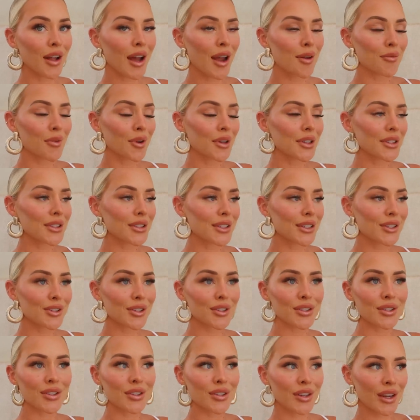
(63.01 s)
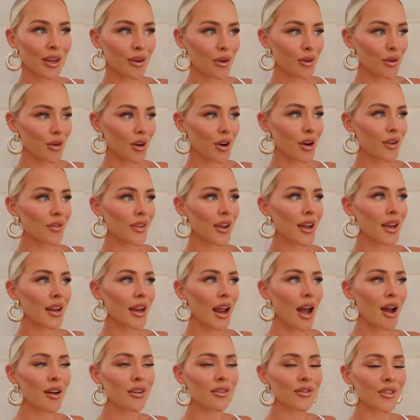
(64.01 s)
I'm honestly just in awe of it.
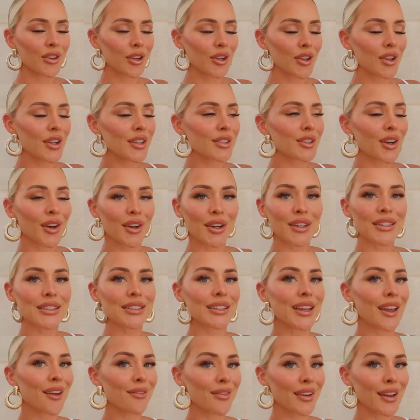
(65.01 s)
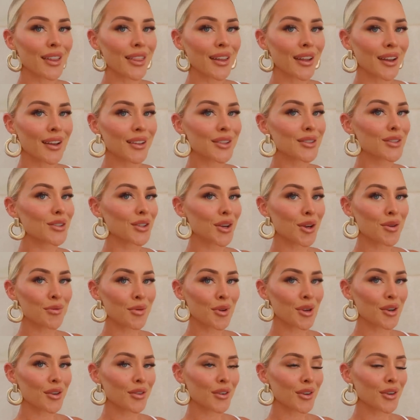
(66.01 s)
Our view is honestly everything. It's so
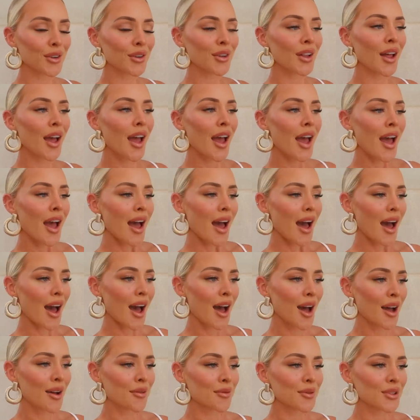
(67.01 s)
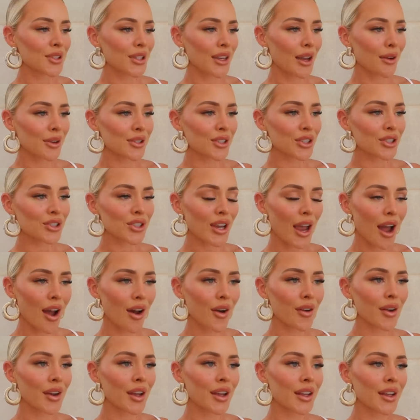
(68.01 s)
beautiful. So yeah, we just
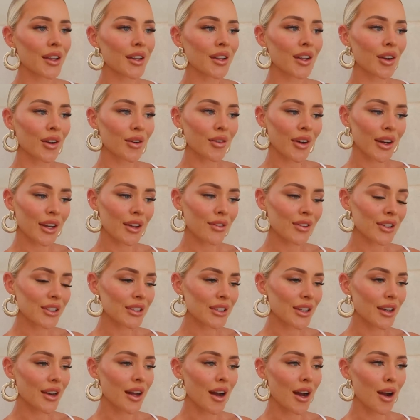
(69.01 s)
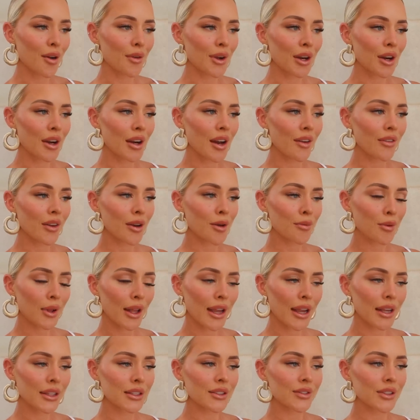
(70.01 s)
showered, got ready for dinner. We don't have any
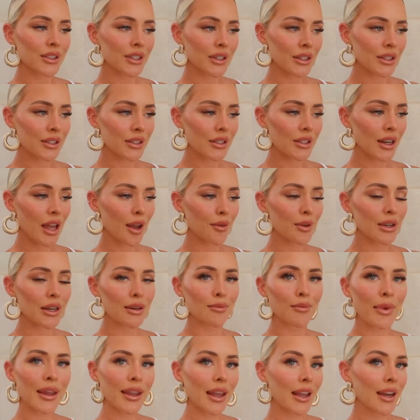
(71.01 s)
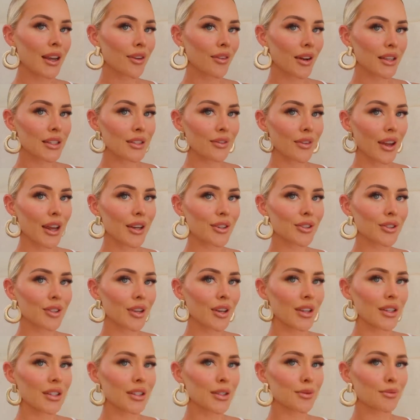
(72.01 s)
plans for dinner tonight. We didn't make any
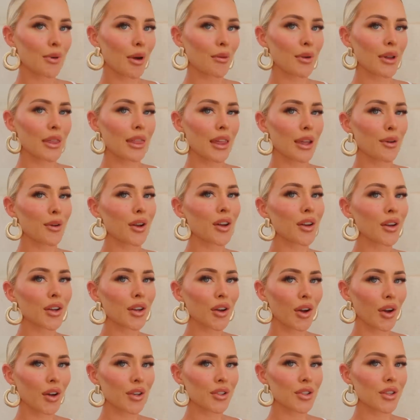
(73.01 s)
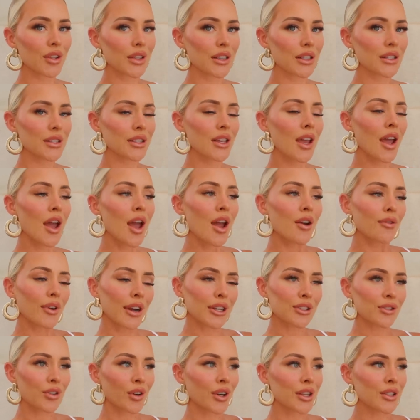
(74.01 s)
reservations, but we think we're gonna go to this
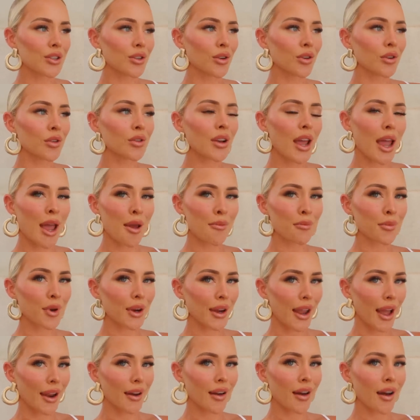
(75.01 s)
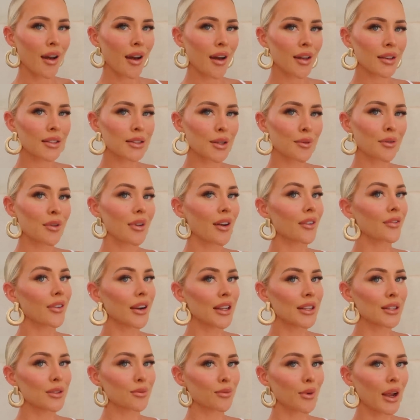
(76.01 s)
restaurant. It's called Embriana. Some of our
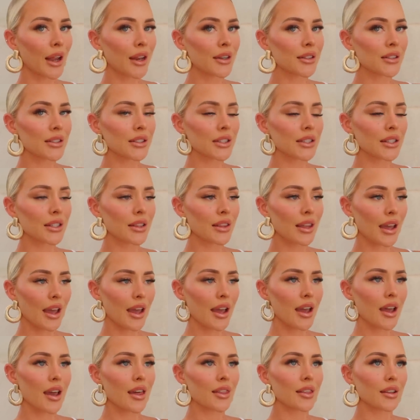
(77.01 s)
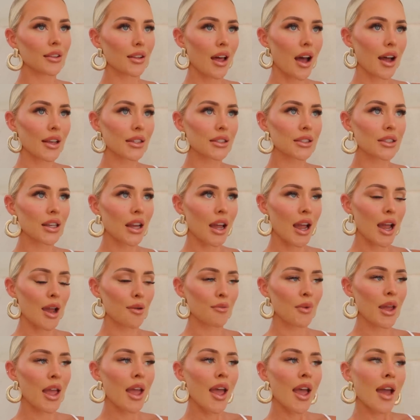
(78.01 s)
friends went there the last
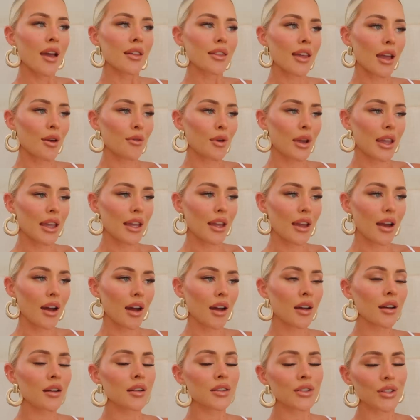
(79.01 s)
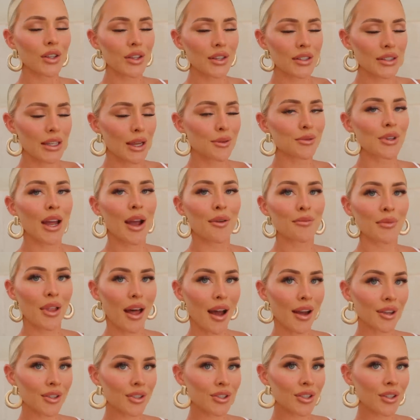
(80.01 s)
time they were here, so at the same time
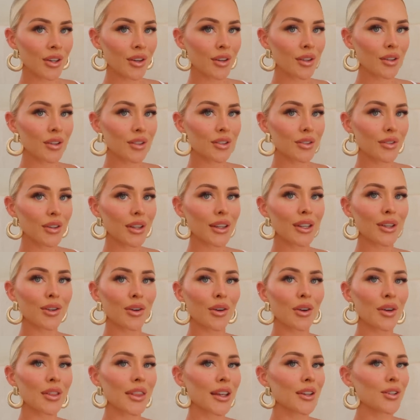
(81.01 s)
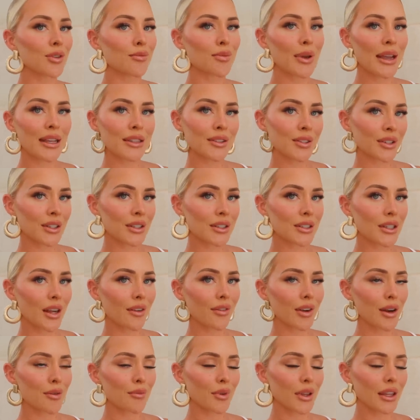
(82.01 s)
last year, and it looks really good. They do pizza and
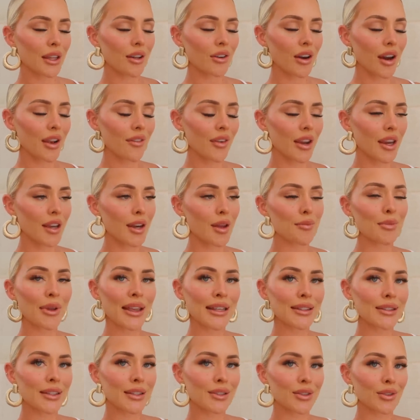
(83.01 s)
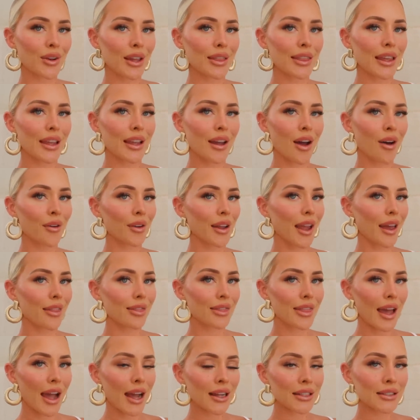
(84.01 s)
stuff and I'm really craving pizza, so I think I'll
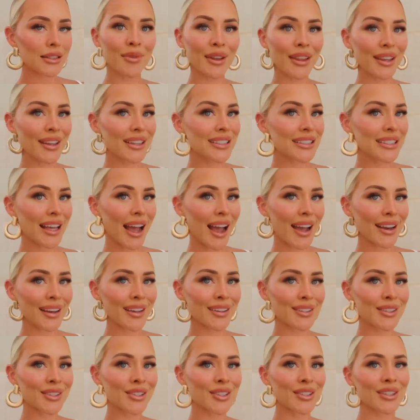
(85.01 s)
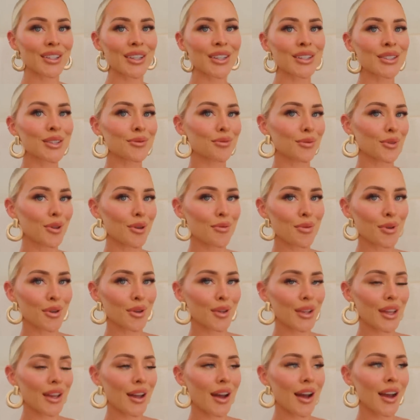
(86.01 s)
get that. Really excited to just explore
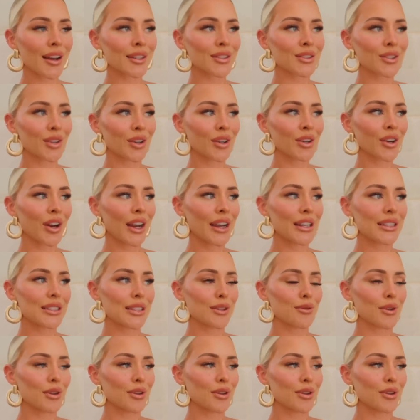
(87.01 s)
Puglia. It's so crazy.